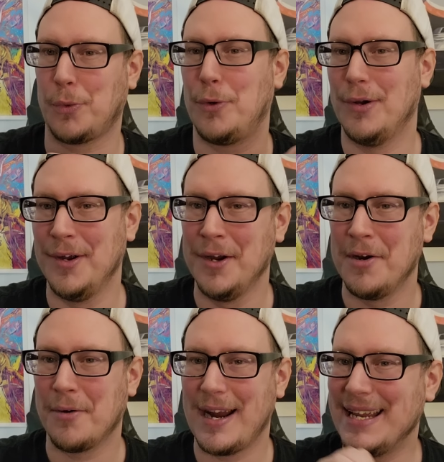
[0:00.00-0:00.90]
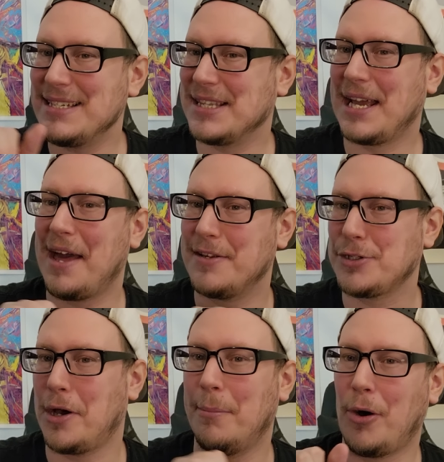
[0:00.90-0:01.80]
role, right? He's the guy that's
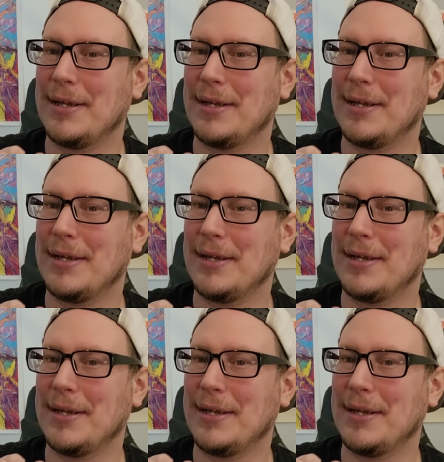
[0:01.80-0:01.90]
on ball.